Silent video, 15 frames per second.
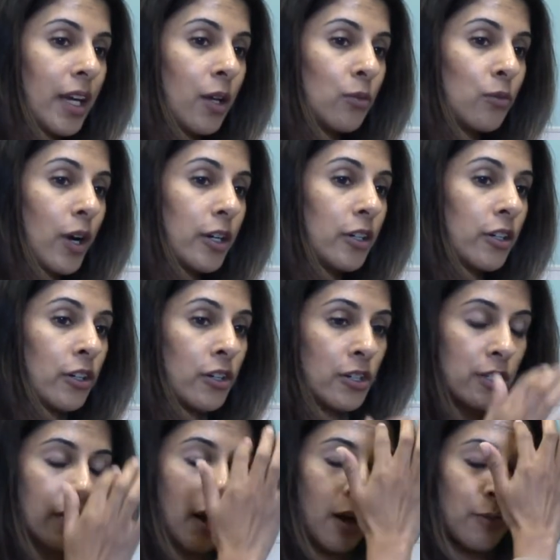And
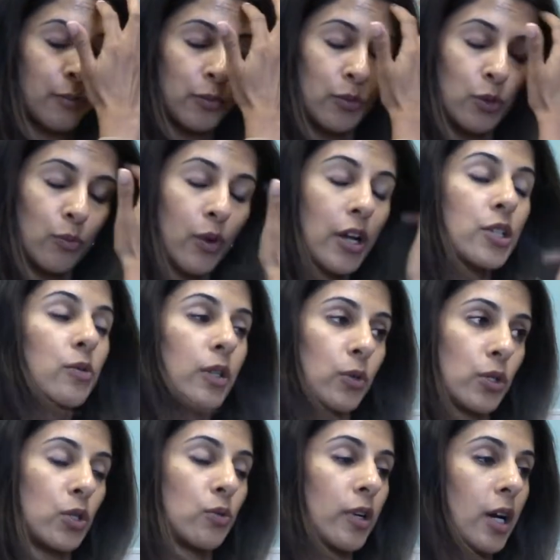Rutgers, New Brunswick,
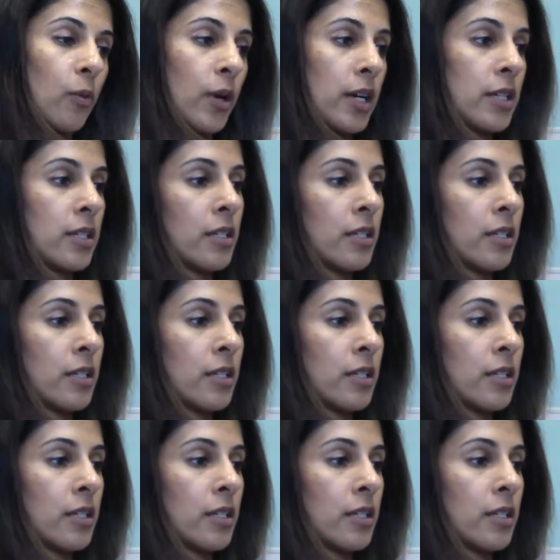which is where I